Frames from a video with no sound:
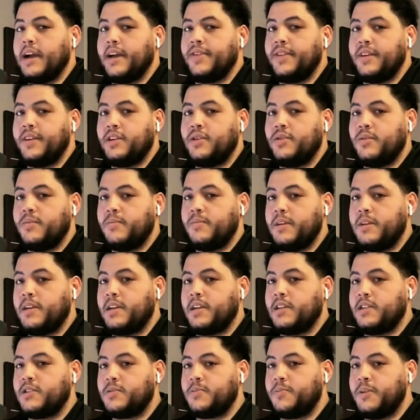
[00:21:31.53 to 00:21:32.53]
I think you and me
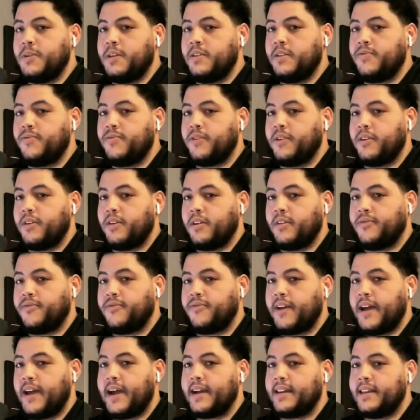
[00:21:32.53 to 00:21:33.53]
can speak for a
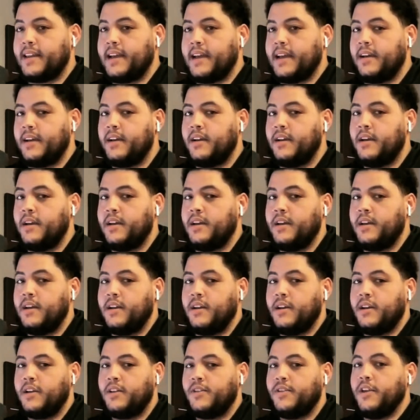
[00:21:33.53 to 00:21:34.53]
fact that
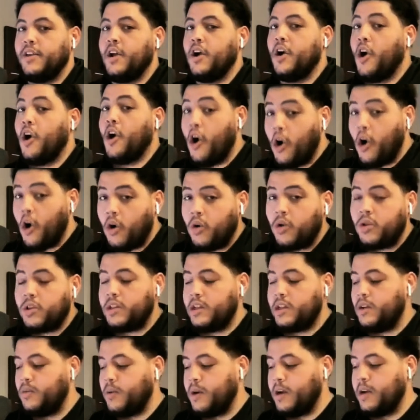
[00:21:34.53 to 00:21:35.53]
the
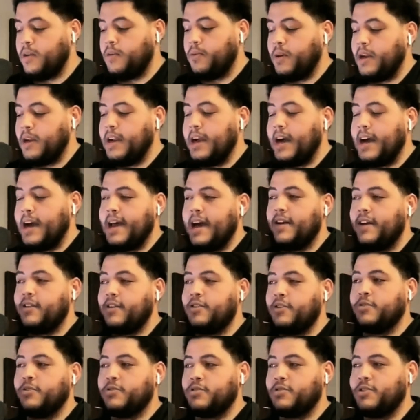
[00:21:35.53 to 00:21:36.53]
only way we got out
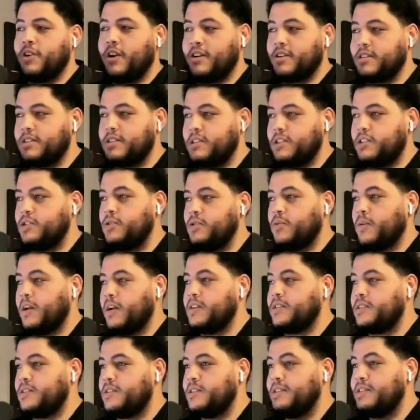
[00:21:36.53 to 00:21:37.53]
of those dark
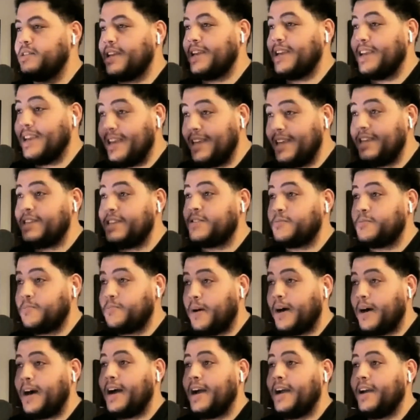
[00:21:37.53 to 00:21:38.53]
situations is
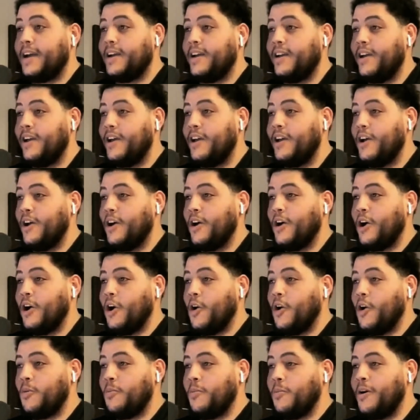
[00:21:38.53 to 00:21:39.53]
by
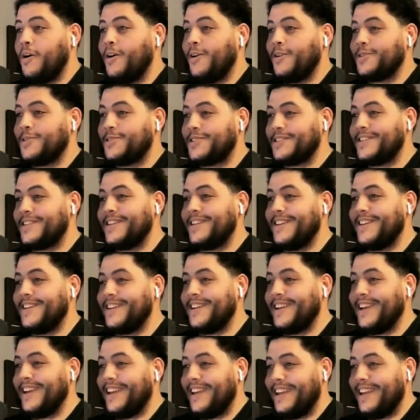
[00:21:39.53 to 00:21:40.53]
almost
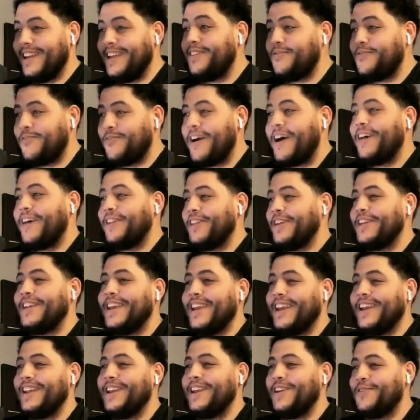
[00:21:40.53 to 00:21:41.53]

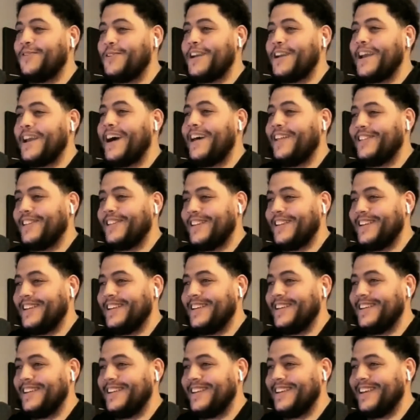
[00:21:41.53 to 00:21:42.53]
invalidating
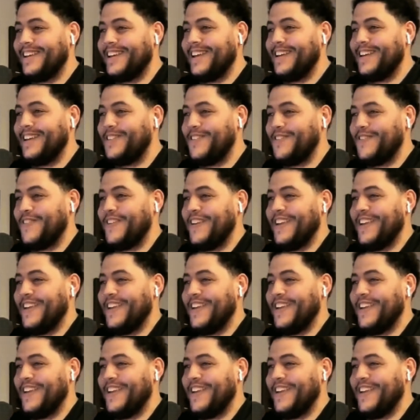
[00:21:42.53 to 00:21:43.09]
reality is